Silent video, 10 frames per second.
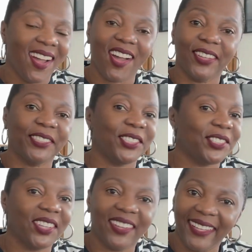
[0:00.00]

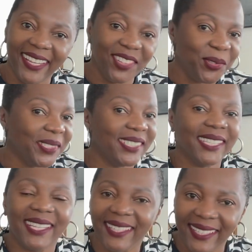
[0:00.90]
Australia, New
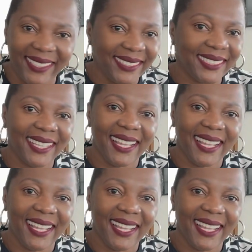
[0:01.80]
Zealand.